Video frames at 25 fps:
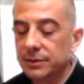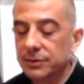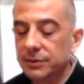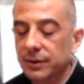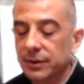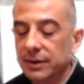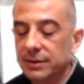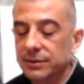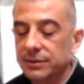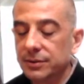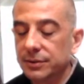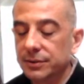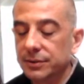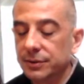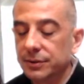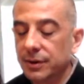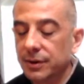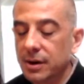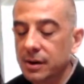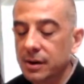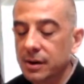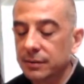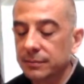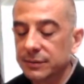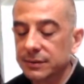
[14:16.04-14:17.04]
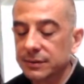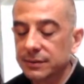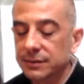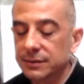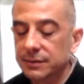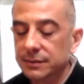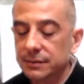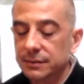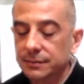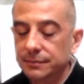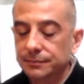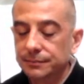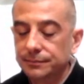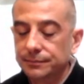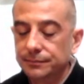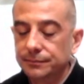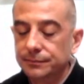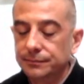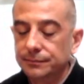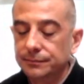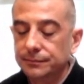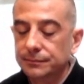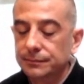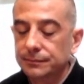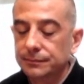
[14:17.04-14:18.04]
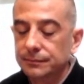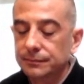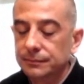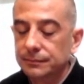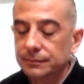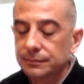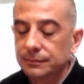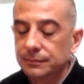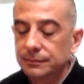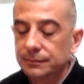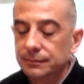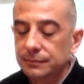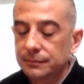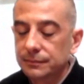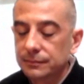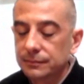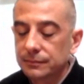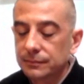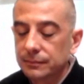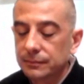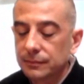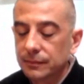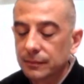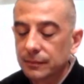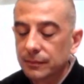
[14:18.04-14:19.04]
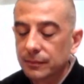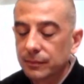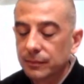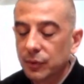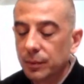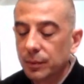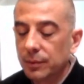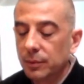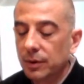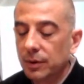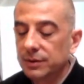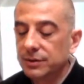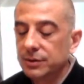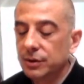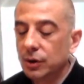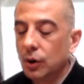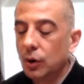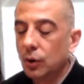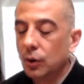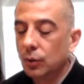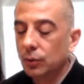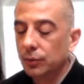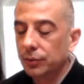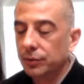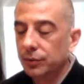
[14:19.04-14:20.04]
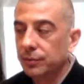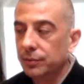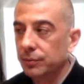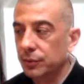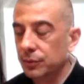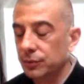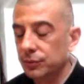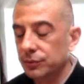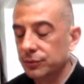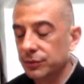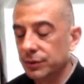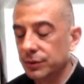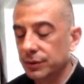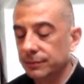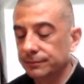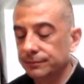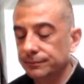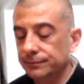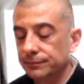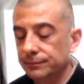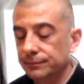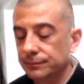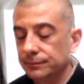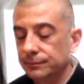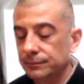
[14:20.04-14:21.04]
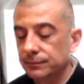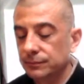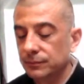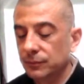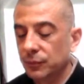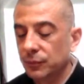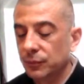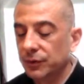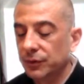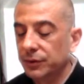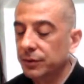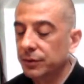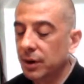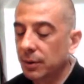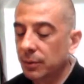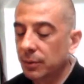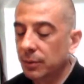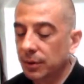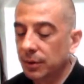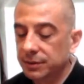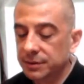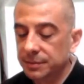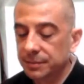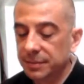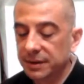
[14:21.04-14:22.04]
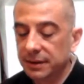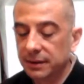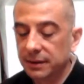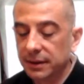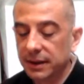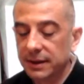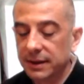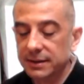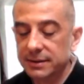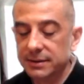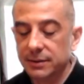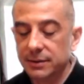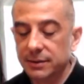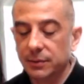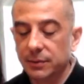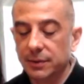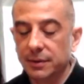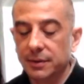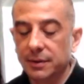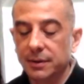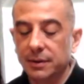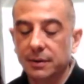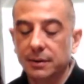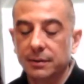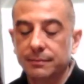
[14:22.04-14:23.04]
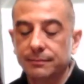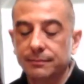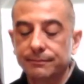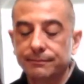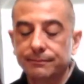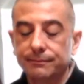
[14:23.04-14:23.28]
where they do not create a stress on your arms. But we want to hold the mudra. We do not want to be lazy with it.